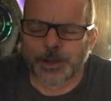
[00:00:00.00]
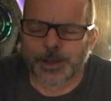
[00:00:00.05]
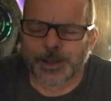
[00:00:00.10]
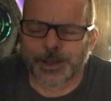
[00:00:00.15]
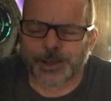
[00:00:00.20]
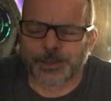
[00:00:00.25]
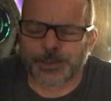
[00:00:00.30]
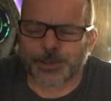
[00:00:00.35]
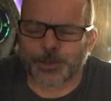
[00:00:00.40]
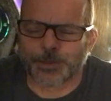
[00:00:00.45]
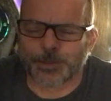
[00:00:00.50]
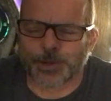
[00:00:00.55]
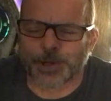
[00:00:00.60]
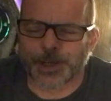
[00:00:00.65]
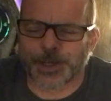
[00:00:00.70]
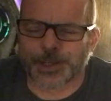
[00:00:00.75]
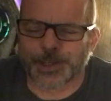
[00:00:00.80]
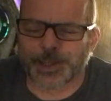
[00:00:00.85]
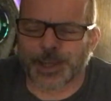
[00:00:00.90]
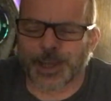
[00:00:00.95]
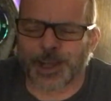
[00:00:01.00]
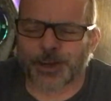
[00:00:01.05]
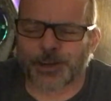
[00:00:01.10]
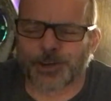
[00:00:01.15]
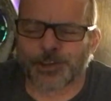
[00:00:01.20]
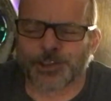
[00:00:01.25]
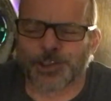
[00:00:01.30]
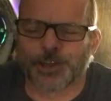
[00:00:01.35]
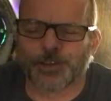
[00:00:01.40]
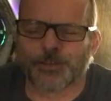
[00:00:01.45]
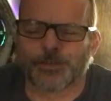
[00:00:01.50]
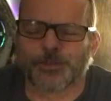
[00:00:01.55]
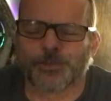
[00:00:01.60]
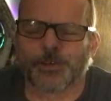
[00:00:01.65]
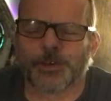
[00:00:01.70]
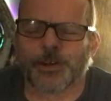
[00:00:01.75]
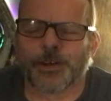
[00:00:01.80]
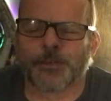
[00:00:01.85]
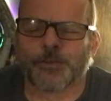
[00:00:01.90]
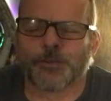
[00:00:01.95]
and to bring in the energy of
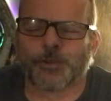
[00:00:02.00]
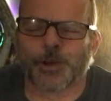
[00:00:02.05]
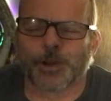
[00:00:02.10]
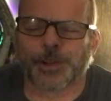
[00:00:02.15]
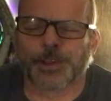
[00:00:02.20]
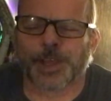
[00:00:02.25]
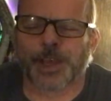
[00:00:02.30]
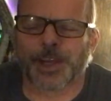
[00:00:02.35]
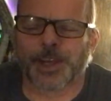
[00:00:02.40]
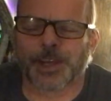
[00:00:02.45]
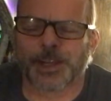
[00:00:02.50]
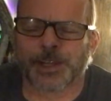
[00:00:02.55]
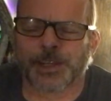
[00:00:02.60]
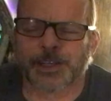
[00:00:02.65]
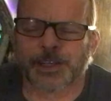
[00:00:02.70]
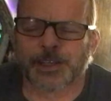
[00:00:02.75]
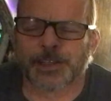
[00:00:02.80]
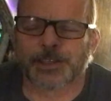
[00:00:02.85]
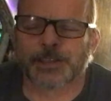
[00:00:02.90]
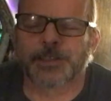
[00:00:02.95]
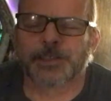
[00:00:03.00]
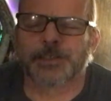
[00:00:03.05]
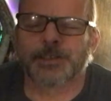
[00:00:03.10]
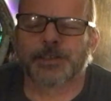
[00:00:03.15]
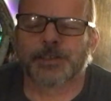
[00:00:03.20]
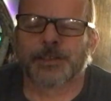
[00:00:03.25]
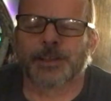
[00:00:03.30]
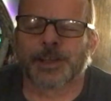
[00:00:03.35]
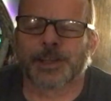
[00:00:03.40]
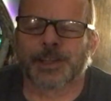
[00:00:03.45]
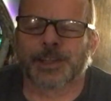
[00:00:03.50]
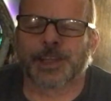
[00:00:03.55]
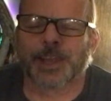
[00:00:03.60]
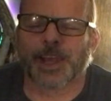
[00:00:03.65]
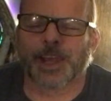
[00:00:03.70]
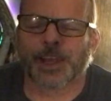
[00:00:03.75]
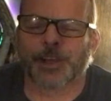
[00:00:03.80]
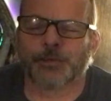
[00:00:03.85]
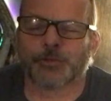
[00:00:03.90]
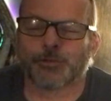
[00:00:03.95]
what that is, like
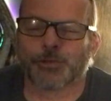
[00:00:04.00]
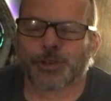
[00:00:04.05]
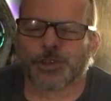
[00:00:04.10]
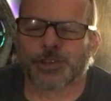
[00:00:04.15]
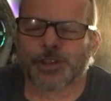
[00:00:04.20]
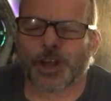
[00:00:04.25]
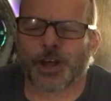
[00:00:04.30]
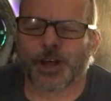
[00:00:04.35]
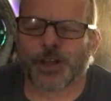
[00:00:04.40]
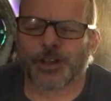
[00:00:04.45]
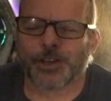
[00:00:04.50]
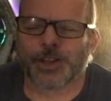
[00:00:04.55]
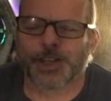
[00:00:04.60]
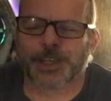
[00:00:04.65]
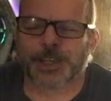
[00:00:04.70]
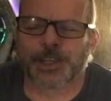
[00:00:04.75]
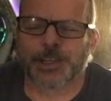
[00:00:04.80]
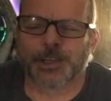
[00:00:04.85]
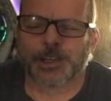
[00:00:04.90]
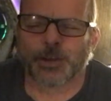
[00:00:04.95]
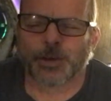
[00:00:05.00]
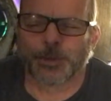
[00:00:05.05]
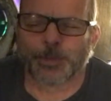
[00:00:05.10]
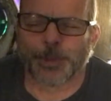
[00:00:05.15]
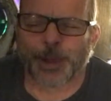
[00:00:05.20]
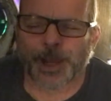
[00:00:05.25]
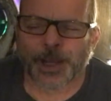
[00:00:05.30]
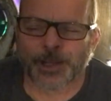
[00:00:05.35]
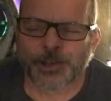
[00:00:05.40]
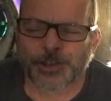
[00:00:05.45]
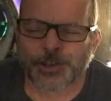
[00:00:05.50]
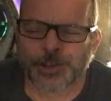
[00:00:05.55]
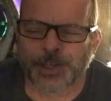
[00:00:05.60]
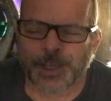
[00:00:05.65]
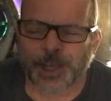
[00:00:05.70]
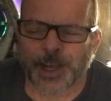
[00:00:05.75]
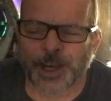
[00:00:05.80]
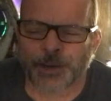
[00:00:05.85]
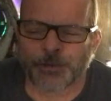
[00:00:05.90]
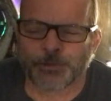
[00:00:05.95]
the end result. Like, can you imagine
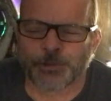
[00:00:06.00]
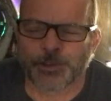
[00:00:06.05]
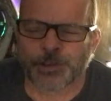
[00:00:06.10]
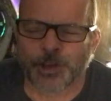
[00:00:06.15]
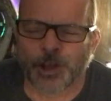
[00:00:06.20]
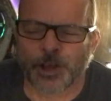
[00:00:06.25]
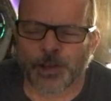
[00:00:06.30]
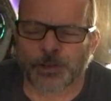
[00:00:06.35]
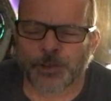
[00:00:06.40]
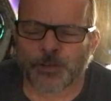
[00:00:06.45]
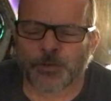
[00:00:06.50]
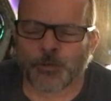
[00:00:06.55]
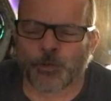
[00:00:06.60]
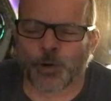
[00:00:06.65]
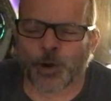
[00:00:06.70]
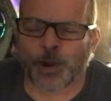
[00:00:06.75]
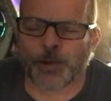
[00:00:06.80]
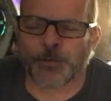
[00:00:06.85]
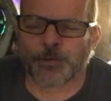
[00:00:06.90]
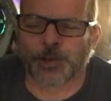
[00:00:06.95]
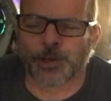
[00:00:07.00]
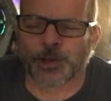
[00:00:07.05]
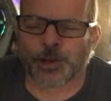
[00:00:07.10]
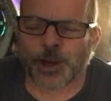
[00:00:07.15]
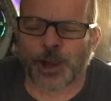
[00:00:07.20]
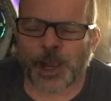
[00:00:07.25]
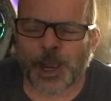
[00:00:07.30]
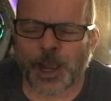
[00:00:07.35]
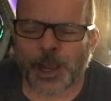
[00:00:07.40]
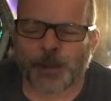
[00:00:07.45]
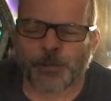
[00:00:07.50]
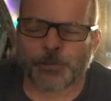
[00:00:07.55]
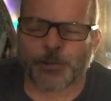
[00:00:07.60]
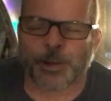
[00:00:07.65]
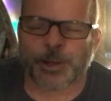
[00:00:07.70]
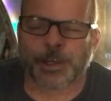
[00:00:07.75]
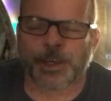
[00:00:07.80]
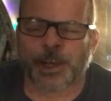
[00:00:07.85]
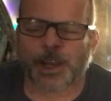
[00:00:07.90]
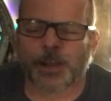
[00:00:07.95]
the end result of wherever you're at
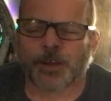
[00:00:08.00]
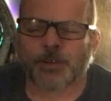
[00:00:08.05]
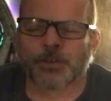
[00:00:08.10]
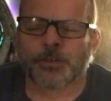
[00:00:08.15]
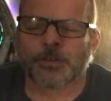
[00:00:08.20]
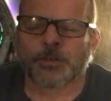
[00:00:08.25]
right now?